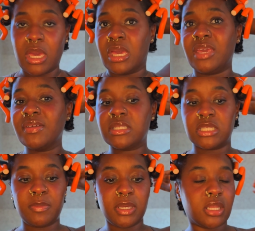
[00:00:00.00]
Even
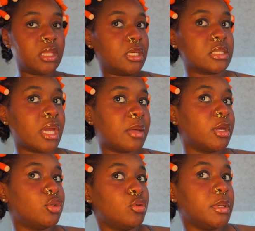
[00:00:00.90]
sleeping in these, I had
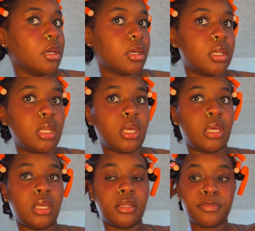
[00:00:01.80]
my doobie on
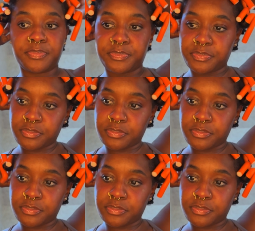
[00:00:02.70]
and